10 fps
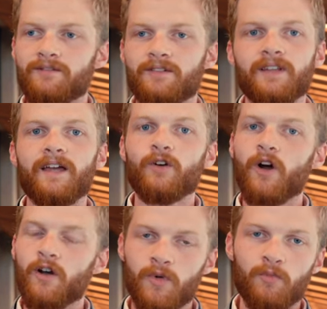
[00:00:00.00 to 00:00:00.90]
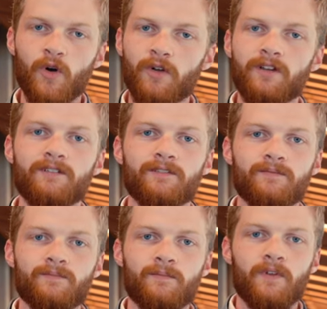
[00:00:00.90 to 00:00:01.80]
Let your heart be broken
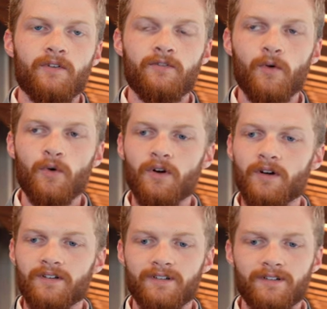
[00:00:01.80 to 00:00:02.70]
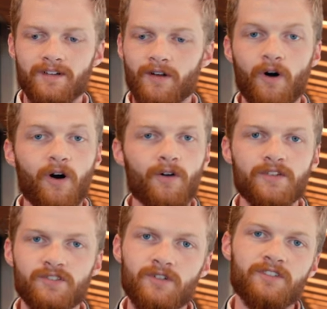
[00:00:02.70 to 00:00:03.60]
for, you know, all the
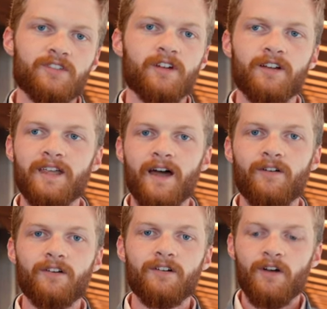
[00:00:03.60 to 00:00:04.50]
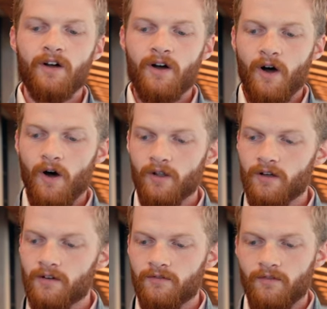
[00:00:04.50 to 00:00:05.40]
students you're going to encounter, all
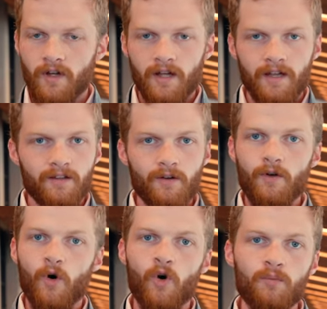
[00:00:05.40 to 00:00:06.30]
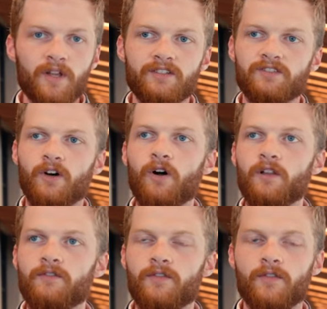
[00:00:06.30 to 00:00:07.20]
of, you know, the homeless, all
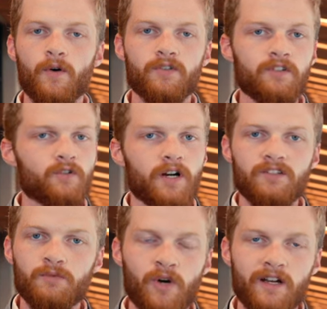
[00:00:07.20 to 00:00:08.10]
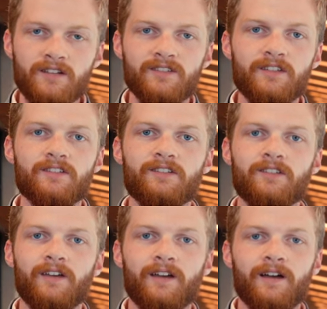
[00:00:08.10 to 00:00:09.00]
of those in crisis pregnancies.
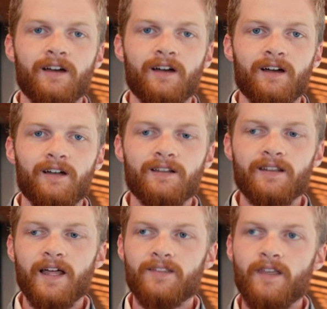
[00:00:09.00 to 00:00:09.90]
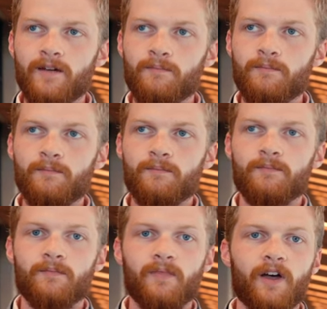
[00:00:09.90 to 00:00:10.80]
Let them
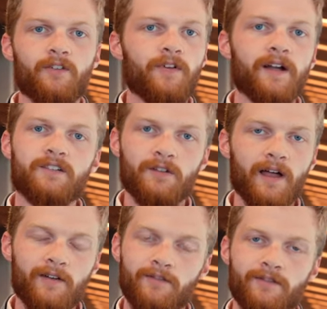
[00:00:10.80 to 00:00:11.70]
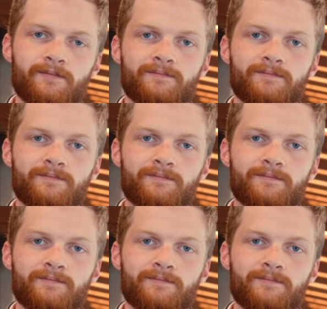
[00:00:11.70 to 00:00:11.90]
affect your life.